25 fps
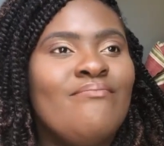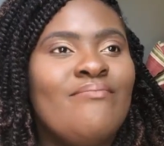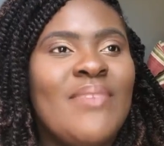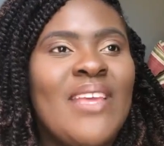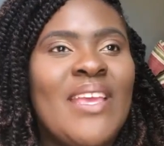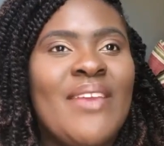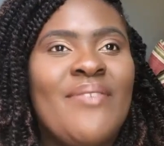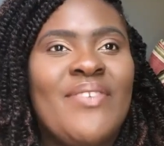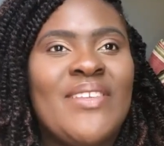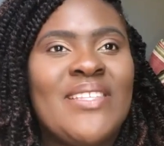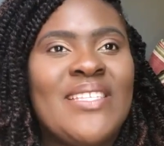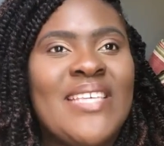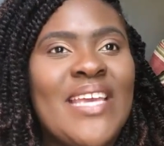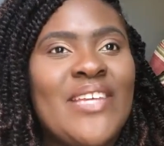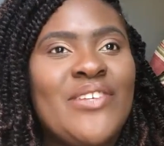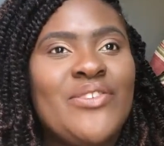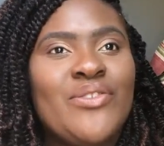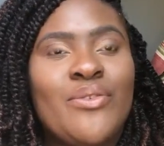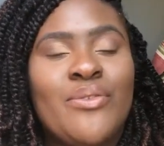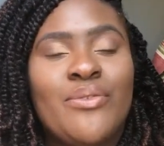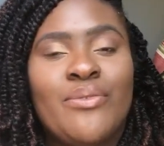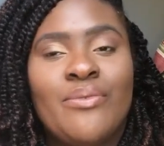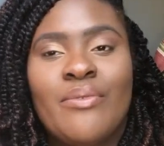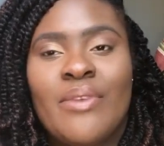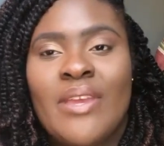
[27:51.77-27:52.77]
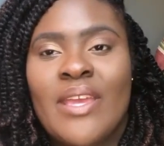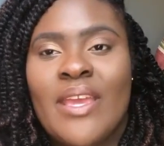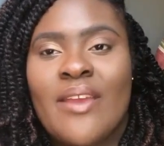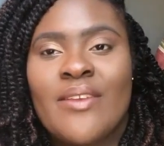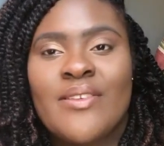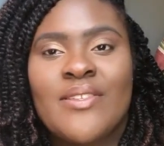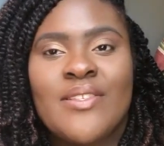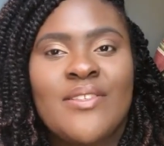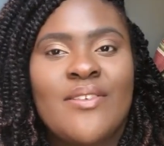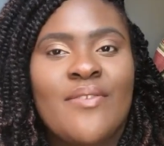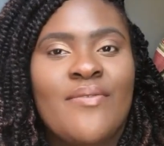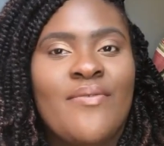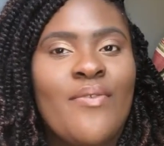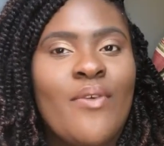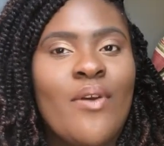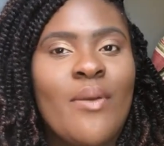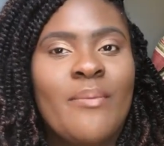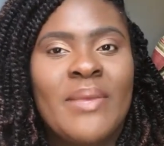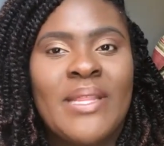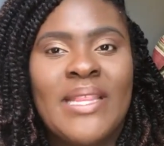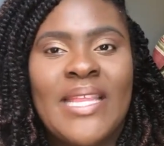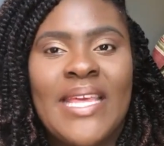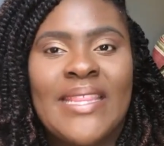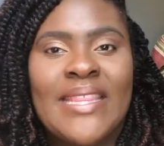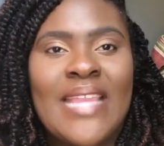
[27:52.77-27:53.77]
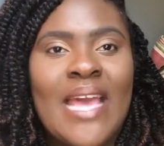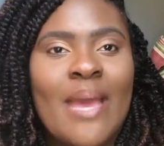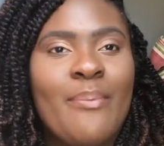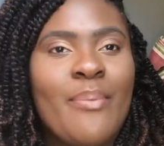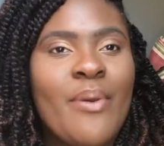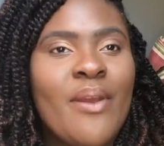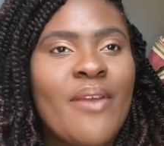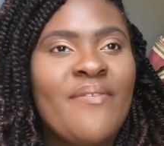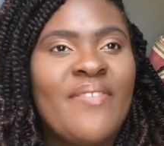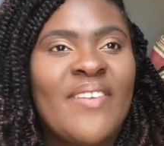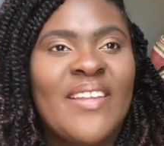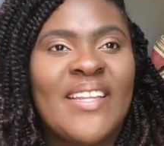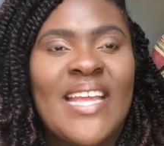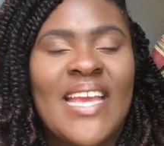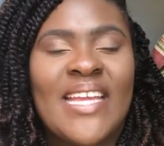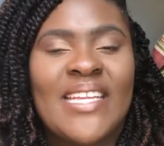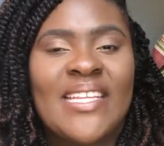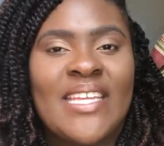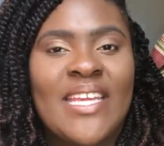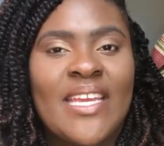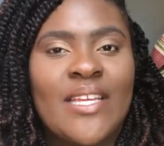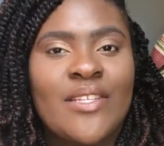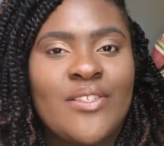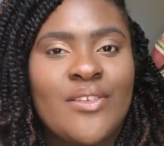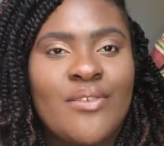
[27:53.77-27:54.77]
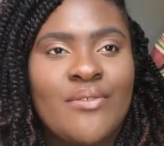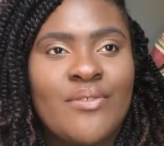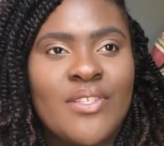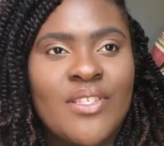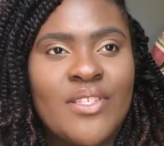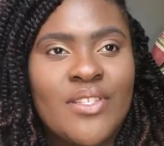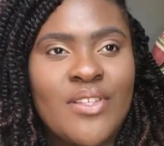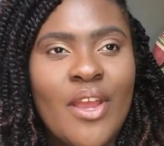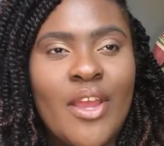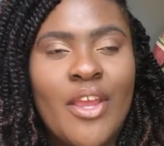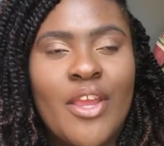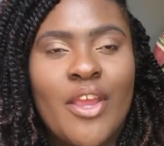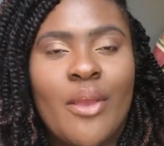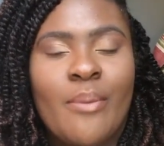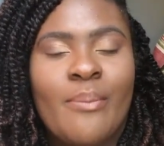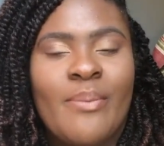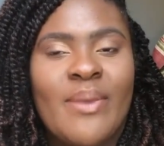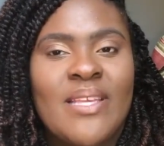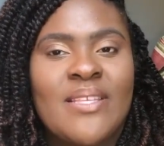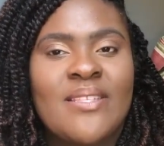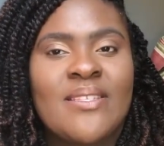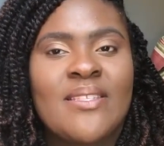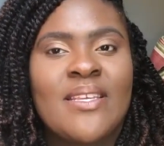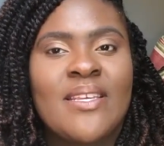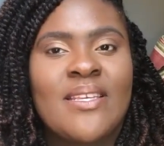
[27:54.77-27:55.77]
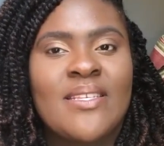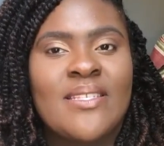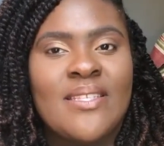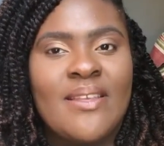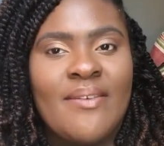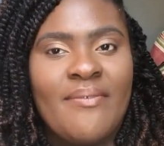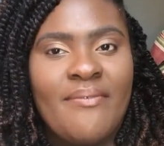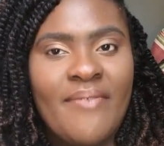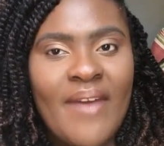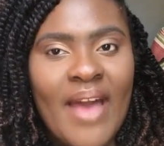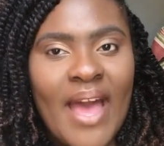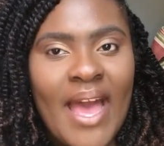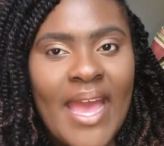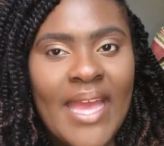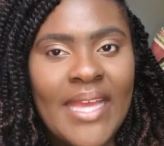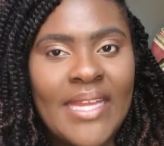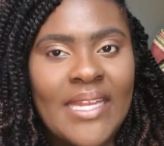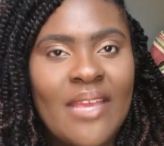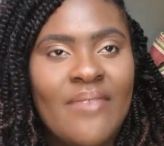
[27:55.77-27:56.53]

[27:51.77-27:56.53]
If it takes you 3 years to formulate that perfect idea to start your business, fine.